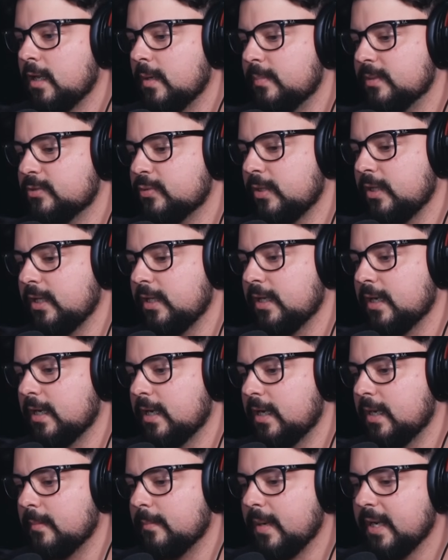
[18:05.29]
between
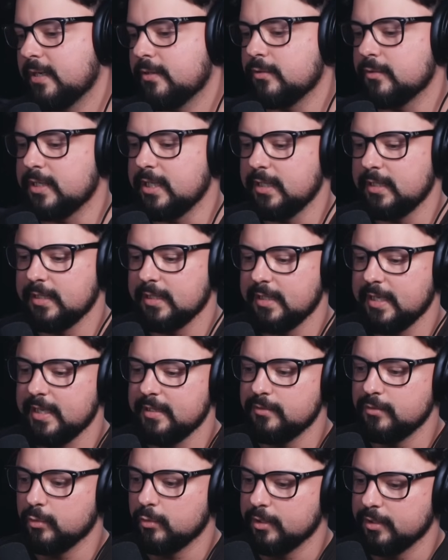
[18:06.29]
Michael Keaton and
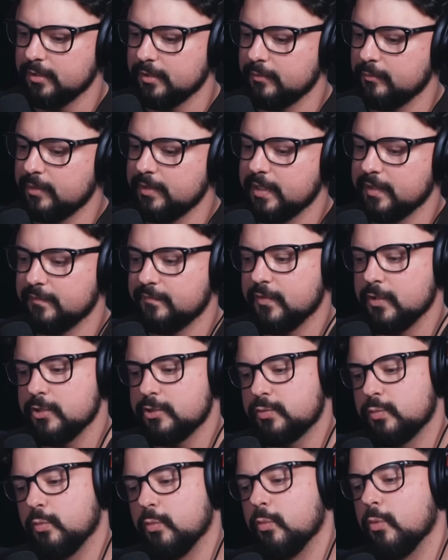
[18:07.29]
Ed Norton when they're
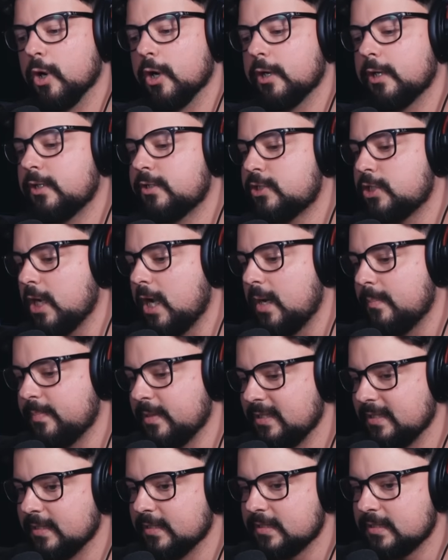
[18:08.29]
first
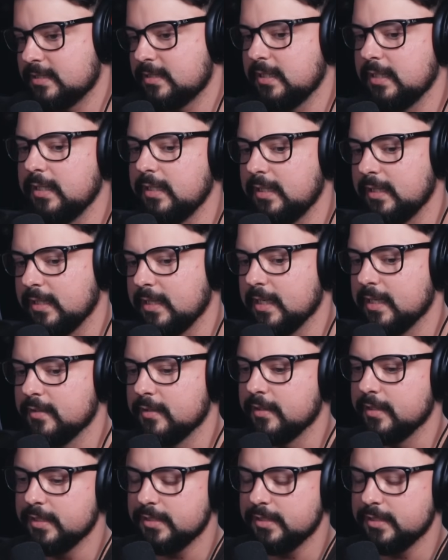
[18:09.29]
workshopping this scene together.